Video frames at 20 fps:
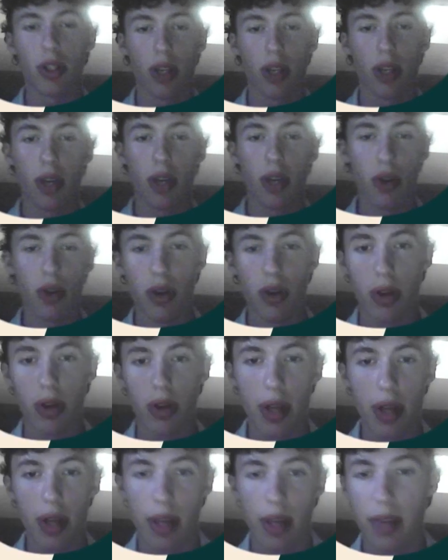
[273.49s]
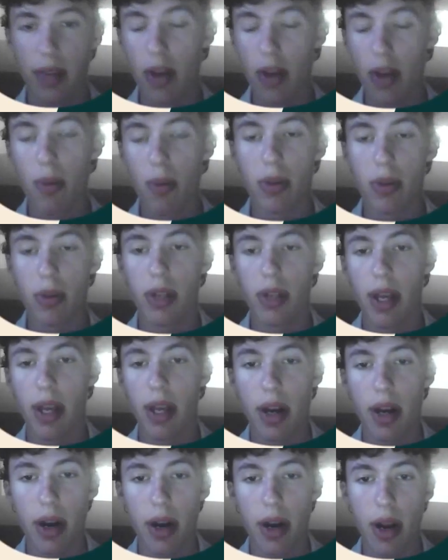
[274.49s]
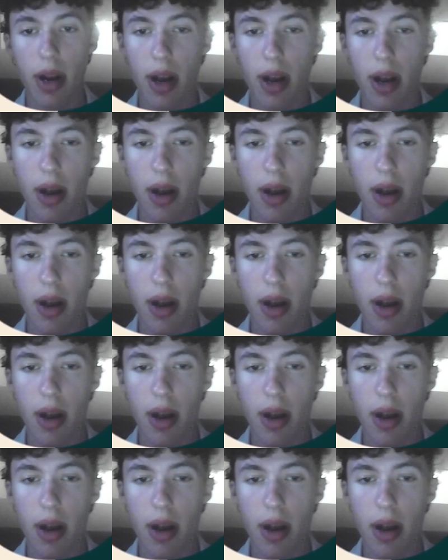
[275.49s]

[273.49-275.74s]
The cuticle, the outermost layer,